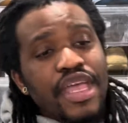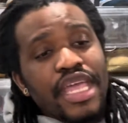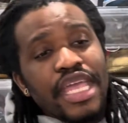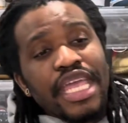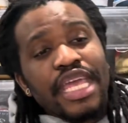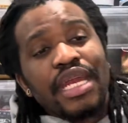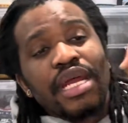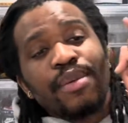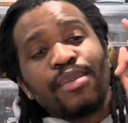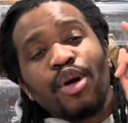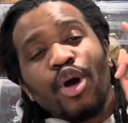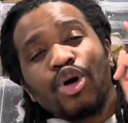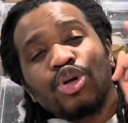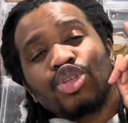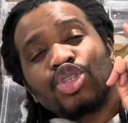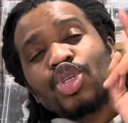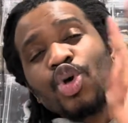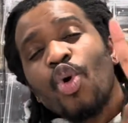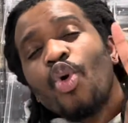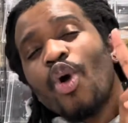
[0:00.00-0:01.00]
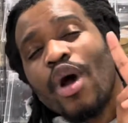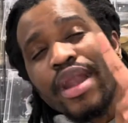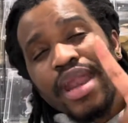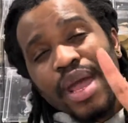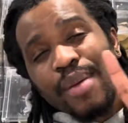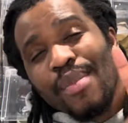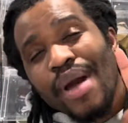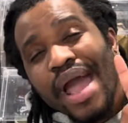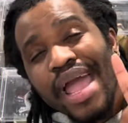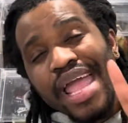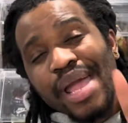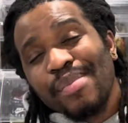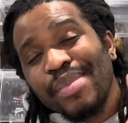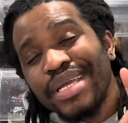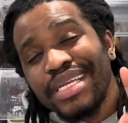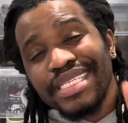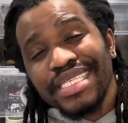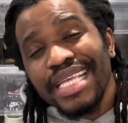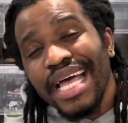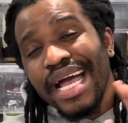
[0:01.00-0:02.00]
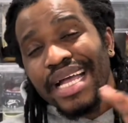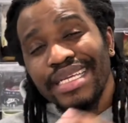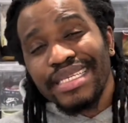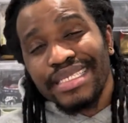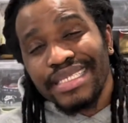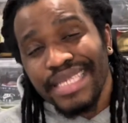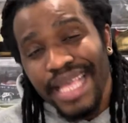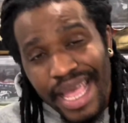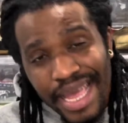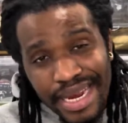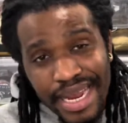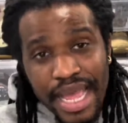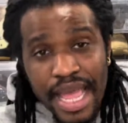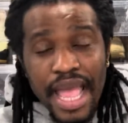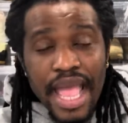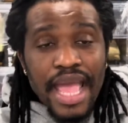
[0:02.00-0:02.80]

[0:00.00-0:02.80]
In about 2 of them, I am a size 10.